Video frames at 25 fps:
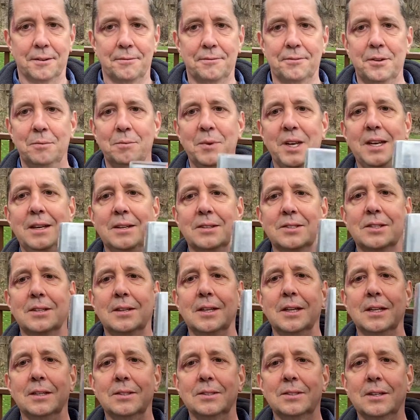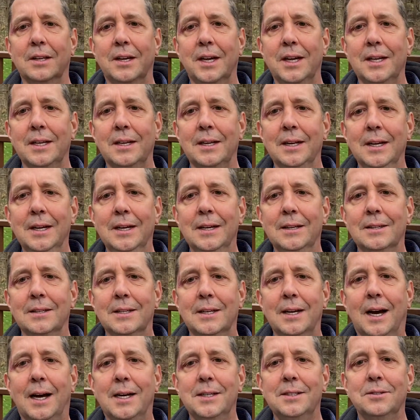For me, it's things like The
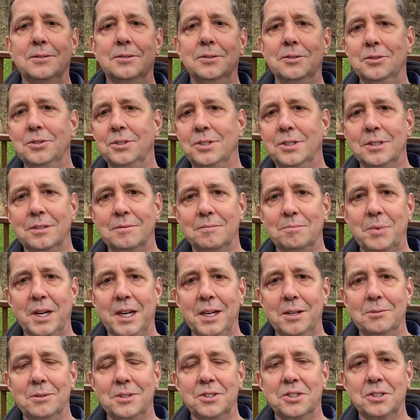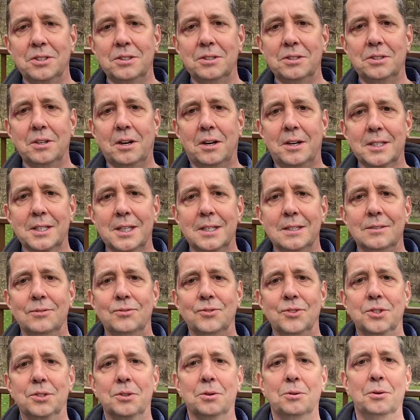God Delusion by Richard
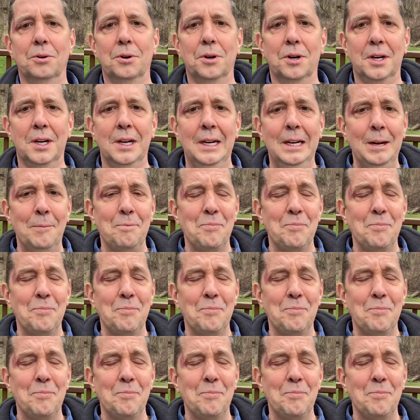Dawkins or